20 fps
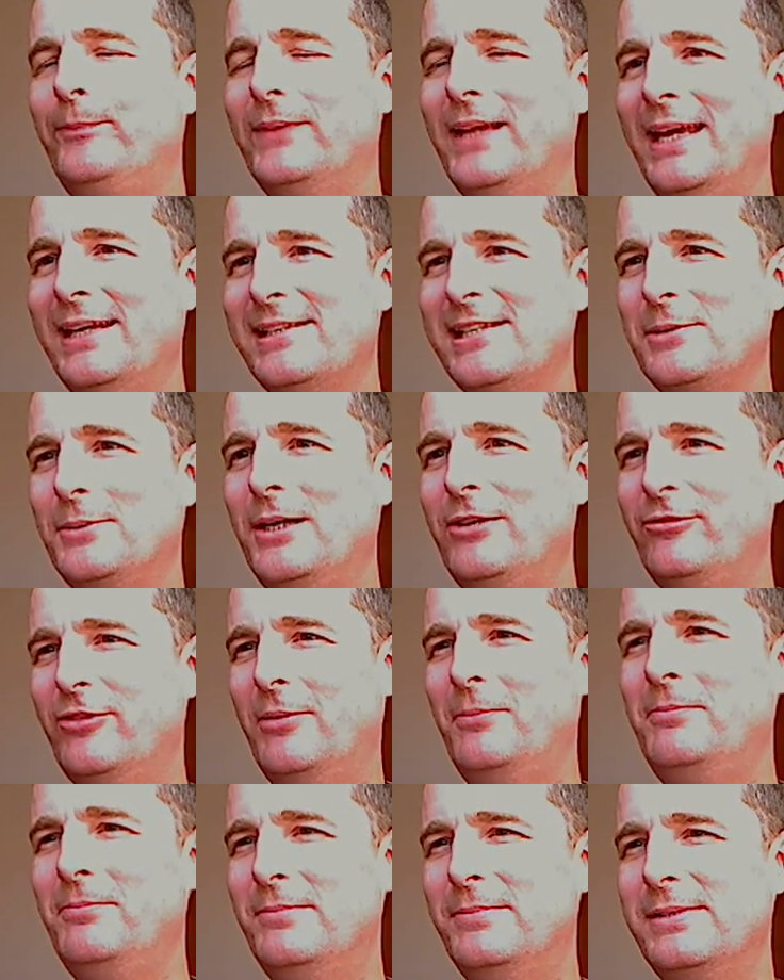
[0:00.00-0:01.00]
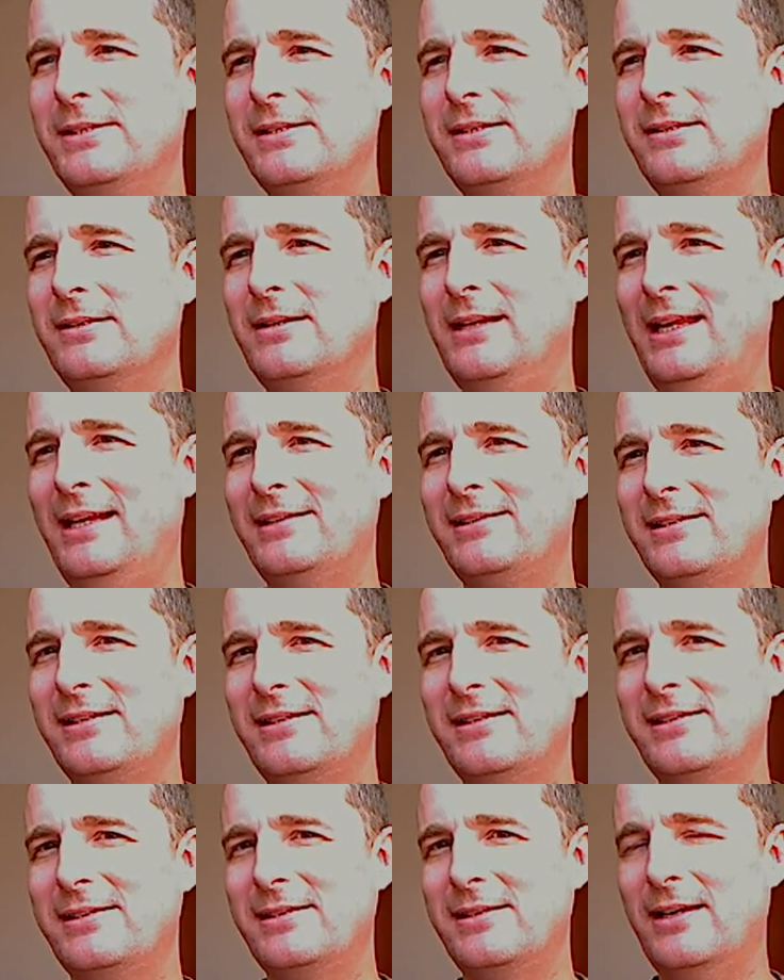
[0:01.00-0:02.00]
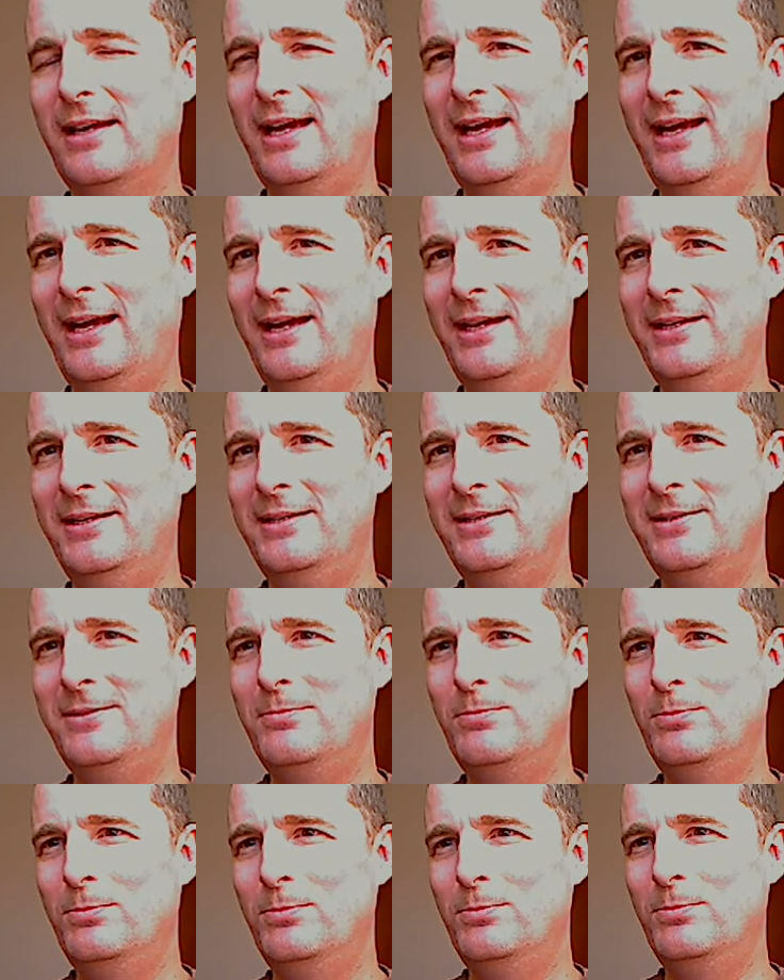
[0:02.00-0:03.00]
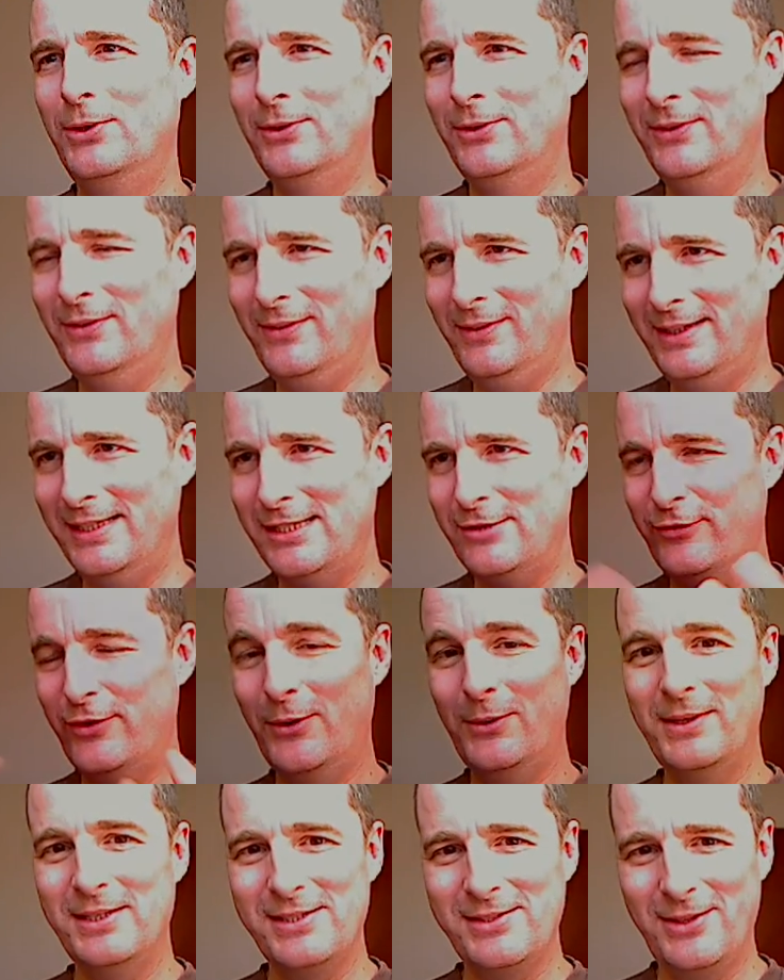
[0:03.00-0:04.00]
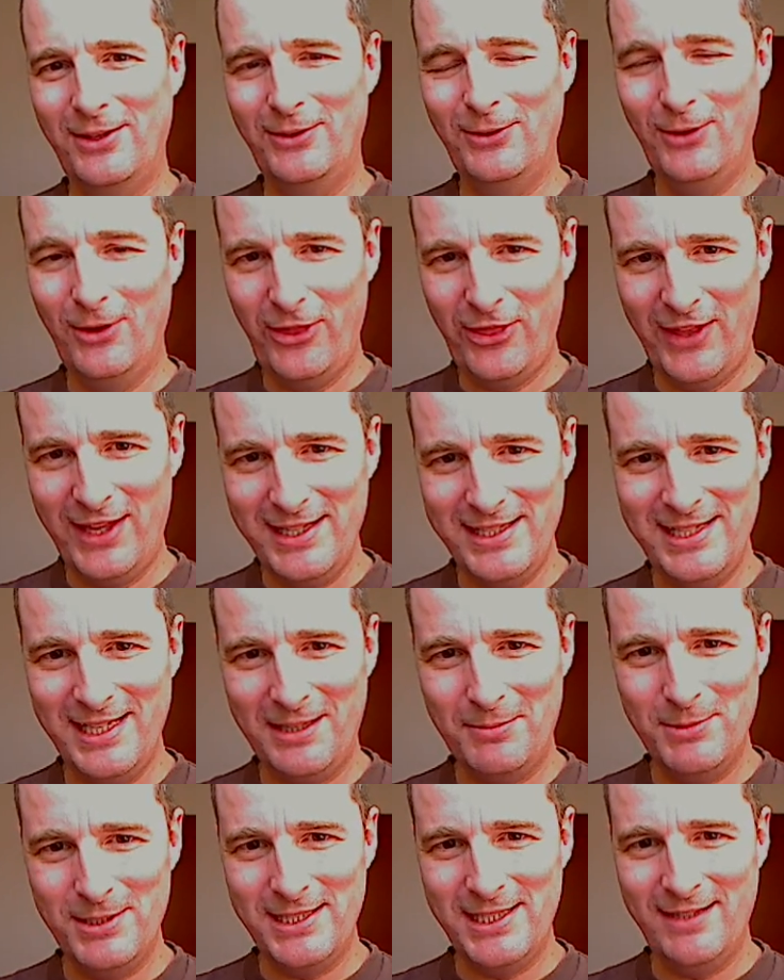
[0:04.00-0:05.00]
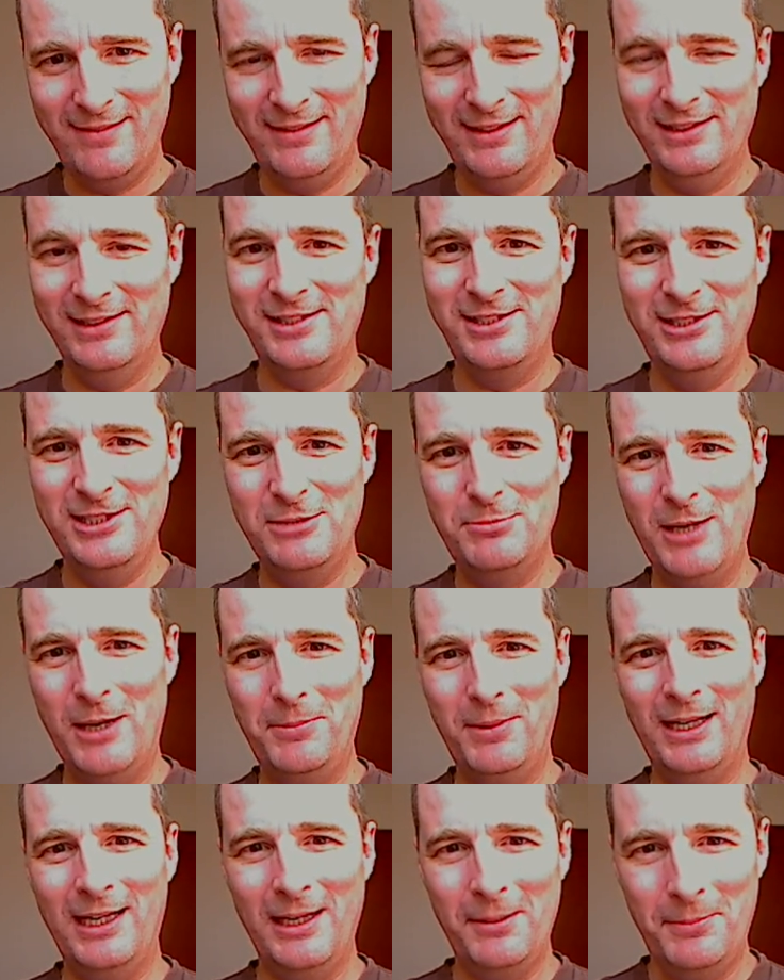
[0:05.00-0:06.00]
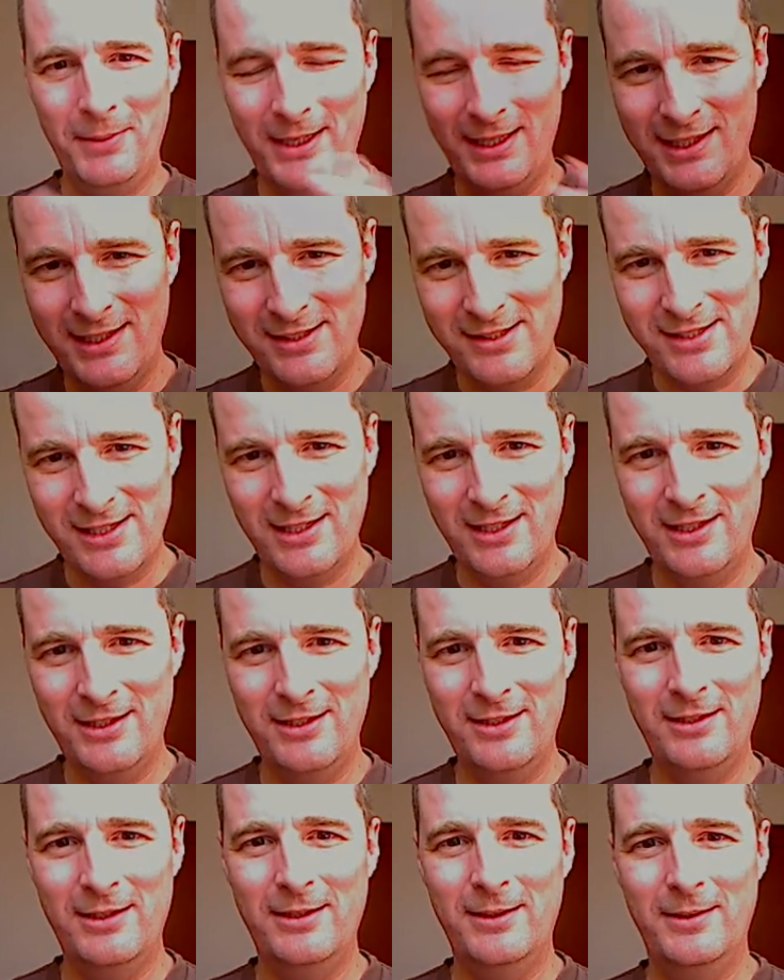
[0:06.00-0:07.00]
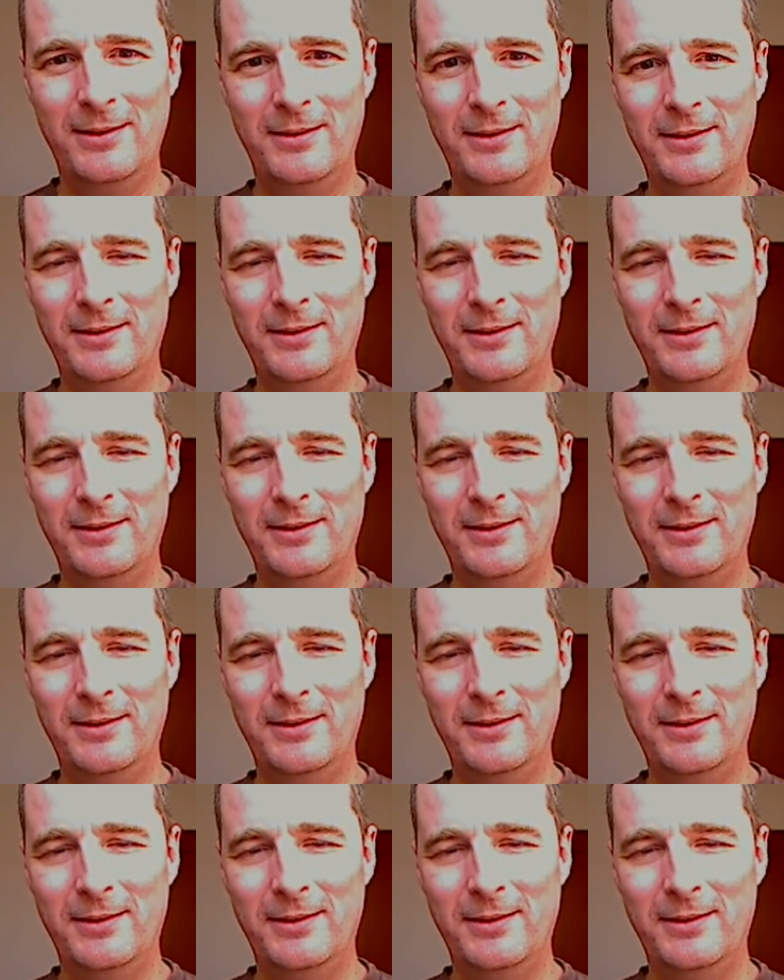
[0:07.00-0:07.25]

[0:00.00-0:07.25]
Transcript: Gets away from lessons and more is focused on authentic materials, newspaper clippings and